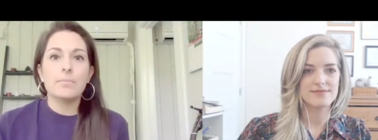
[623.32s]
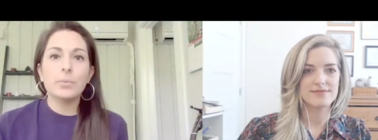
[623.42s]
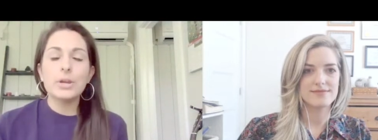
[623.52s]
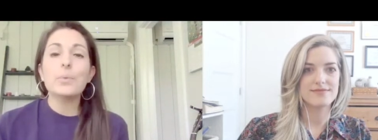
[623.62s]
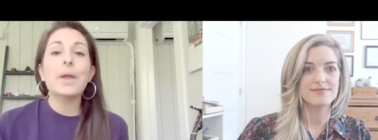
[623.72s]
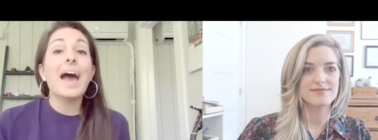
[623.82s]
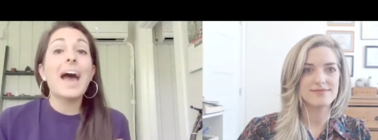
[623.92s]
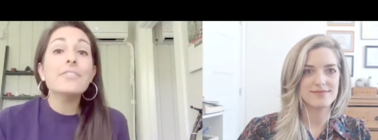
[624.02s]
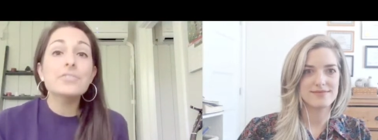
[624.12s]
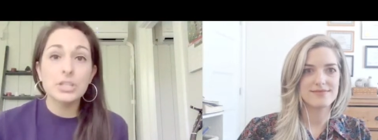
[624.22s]
Speaker 1: we don't
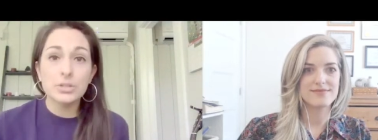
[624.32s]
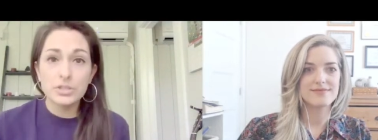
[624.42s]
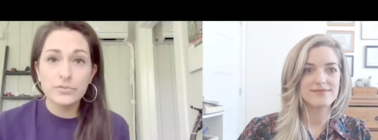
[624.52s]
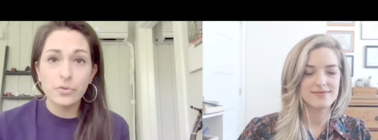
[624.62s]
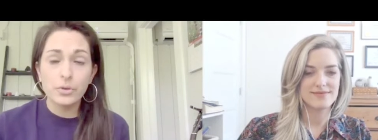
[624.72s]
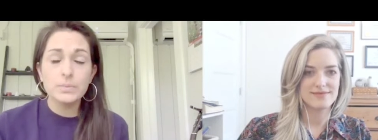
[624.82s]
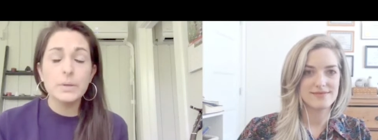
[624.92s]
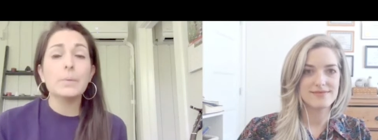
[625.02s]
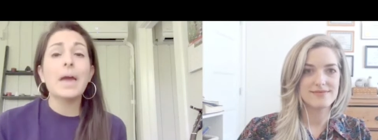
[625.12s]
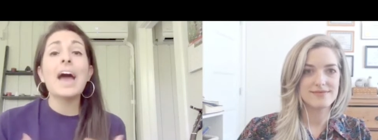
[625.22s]
have to use force we
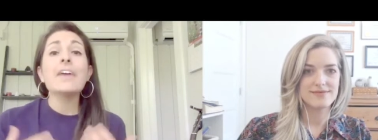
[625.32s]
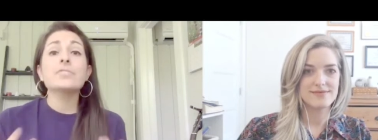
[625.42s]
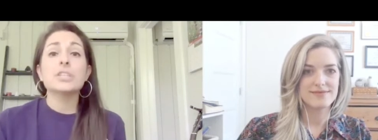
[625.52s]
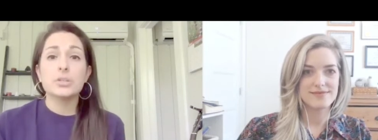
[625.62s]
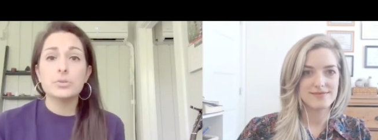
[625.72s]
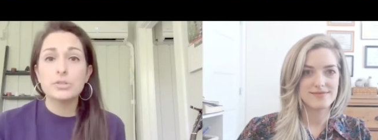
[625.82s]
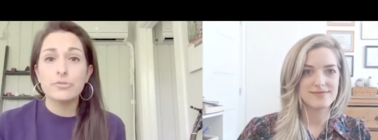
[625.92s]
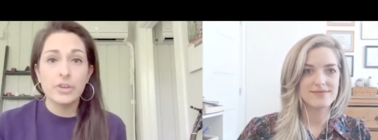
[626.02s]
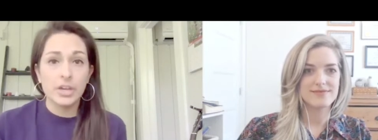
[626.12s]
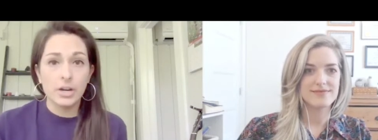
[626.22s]
don't have to use
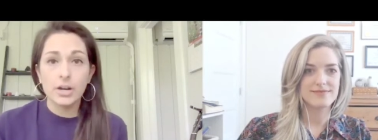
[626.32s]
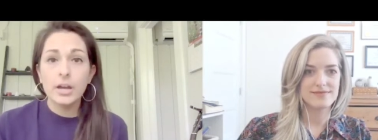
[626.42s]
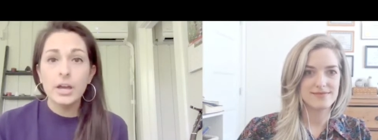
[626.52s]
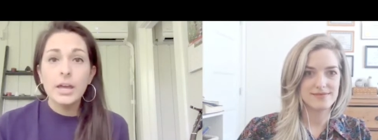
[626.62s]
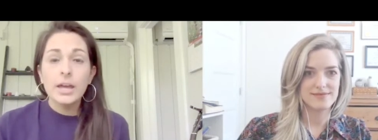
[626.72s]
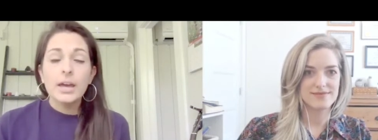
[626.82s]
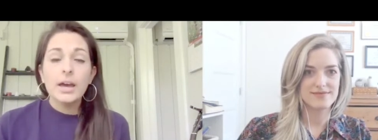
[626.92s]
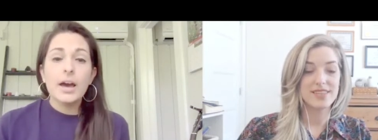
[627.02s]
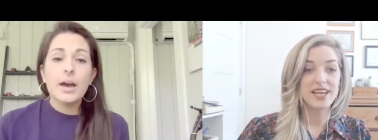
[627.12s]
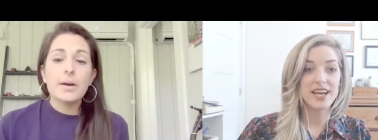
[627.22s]
fear
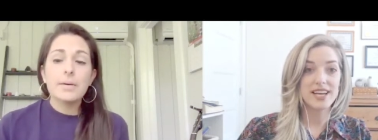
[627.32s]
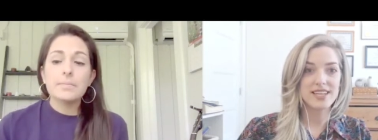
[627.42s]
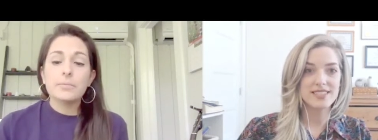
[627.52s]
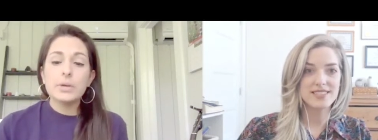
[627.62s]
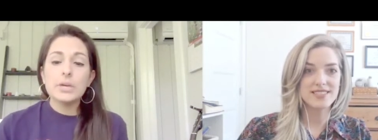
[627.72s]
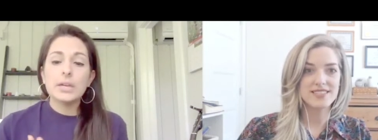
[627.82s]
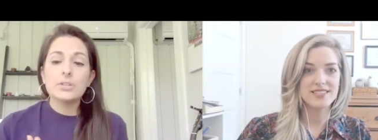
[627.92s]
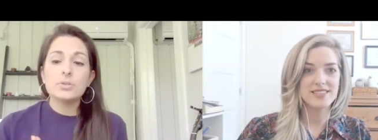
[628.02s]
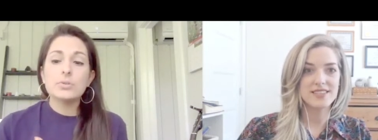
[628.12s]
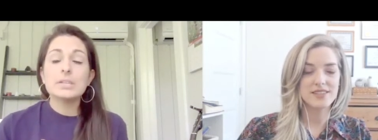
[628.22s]
um, yes. we can
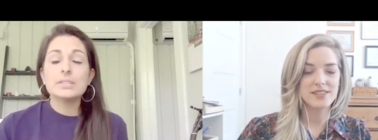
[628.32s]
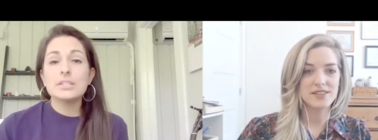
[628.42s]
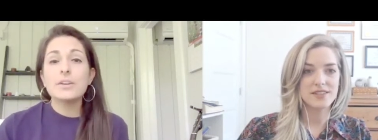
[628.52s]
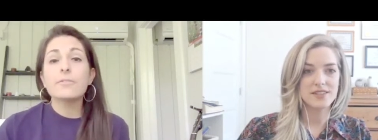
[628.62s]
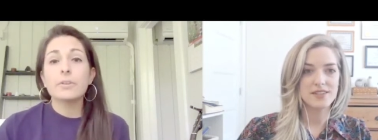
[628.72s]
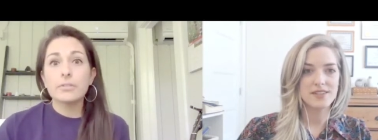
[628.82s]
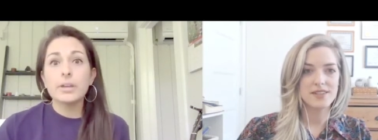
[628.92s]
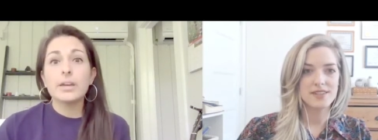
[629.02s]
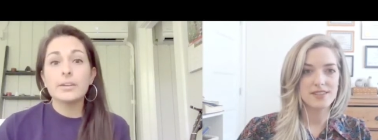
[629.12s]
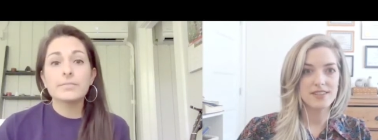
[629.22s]
do things
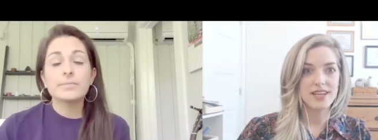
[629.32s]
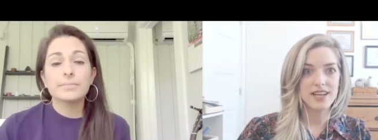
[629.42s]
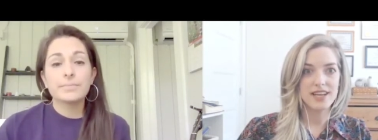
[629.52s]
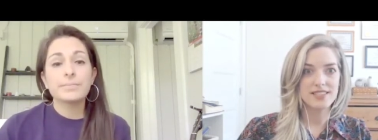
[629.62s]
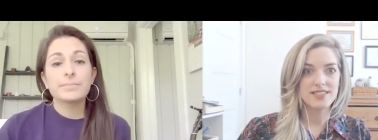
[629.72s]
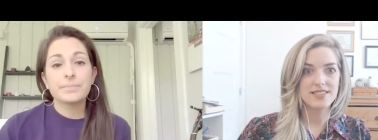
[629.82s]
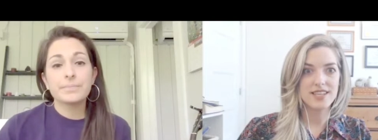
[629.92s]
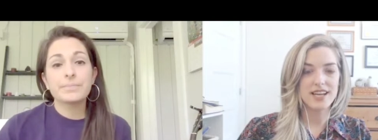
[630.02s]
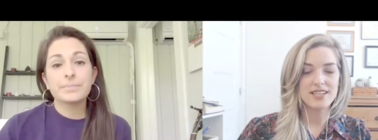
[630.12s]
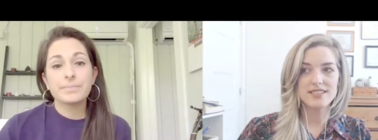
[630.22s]
differently
Speaker 2: yes
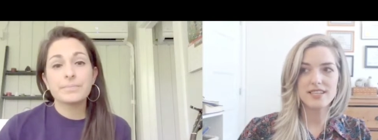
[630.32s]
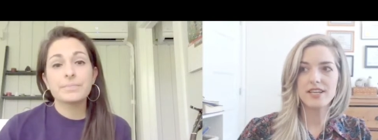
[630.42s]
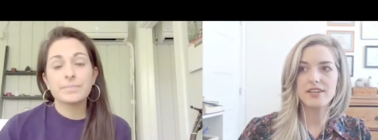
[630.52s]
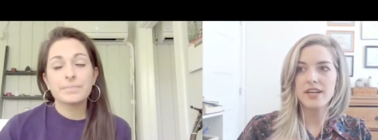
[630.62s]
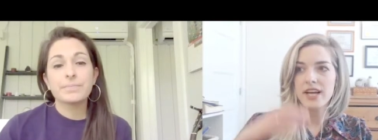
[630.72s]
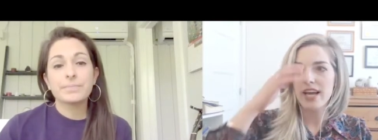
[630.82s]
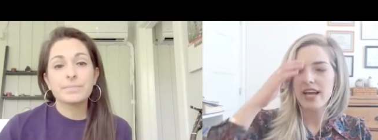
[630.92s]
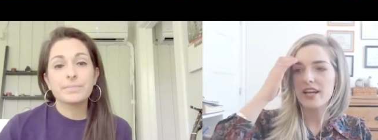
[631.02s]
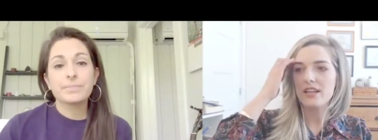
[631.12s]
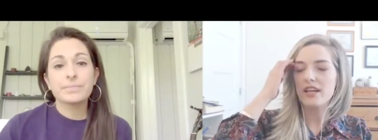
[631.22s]
yes and
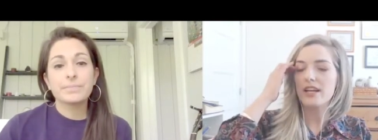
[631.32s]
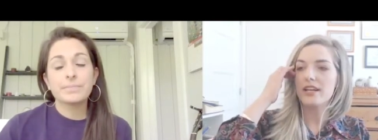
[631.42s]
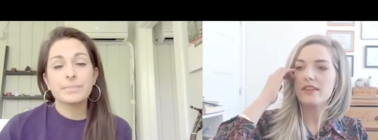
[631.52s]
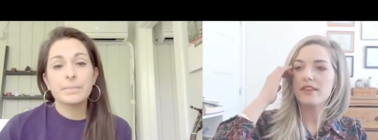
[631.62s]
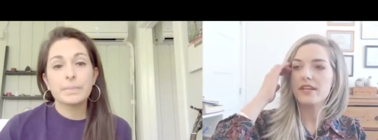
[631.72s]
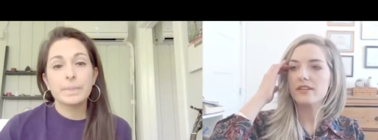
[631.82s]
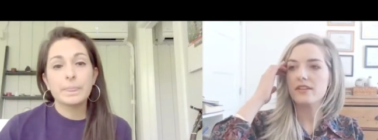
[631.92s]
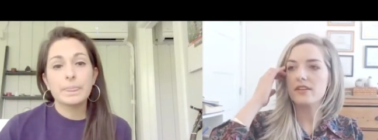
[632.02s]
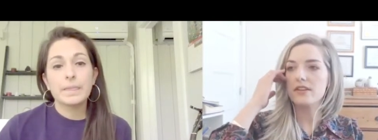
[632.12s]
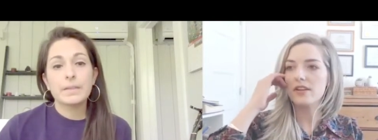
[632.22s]
and i and i think
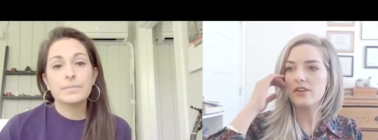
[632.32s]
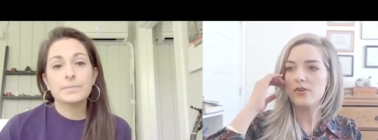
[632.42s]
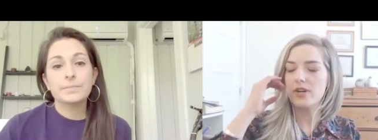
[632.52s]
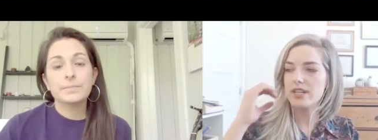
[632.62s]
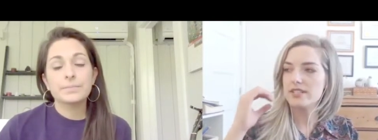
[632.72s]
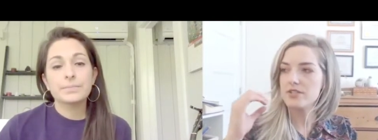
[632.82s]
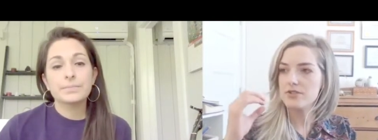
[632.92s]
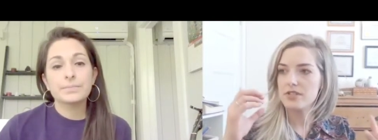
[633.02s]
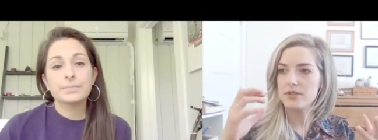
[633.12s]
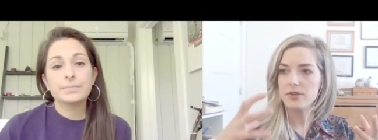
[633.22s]
you know it's
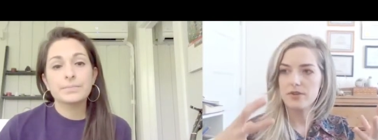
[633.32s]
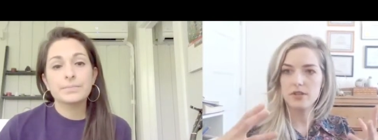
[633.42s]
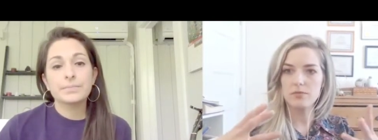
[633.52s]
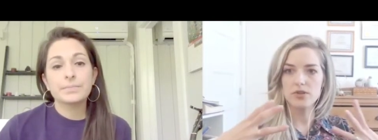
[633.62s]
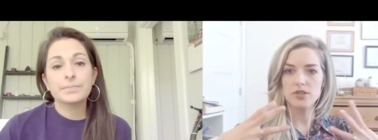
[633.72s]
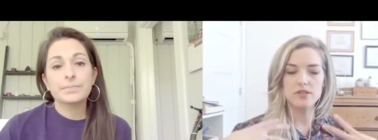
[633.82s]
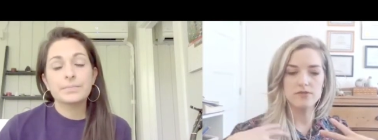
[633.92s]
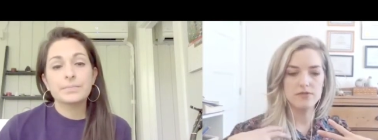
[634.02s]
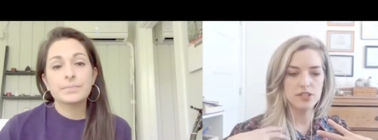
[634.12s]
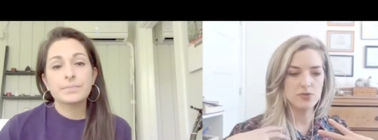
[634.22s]
interesting when you think about the
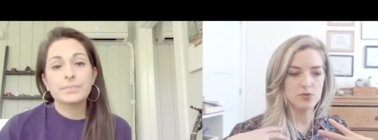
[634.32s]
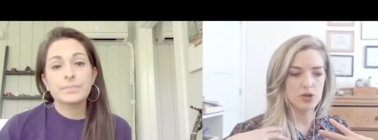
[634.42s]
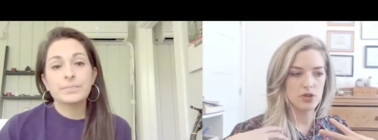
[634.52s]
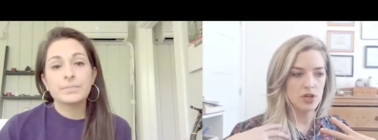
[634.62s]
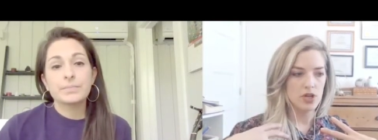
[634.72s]
individual